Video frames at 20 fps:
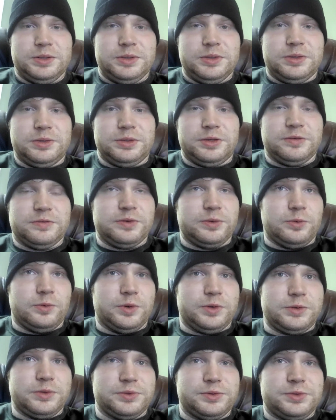different
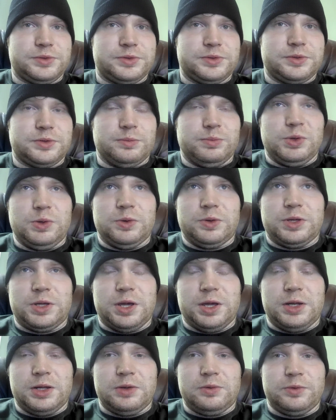ones
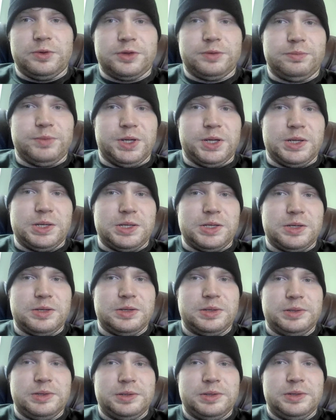communicating with me
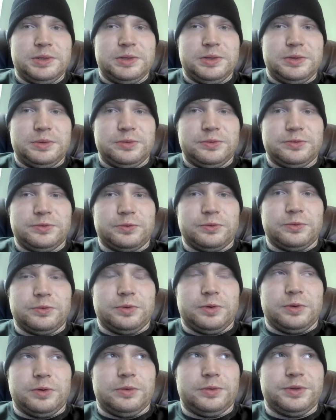through
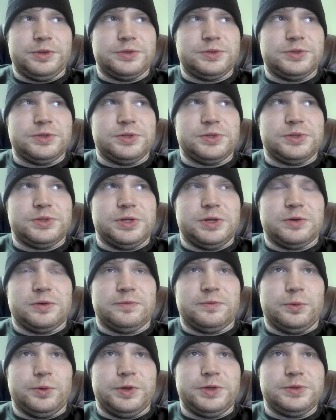all this just inner
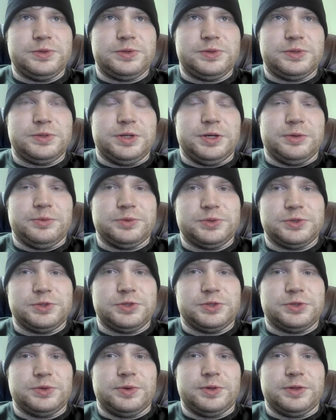voice, and it was
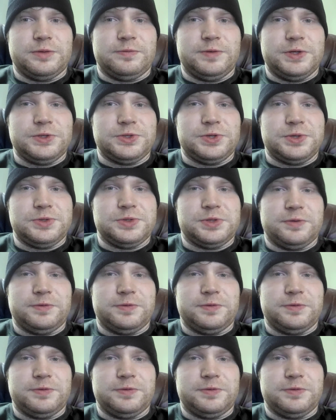showing the visions of the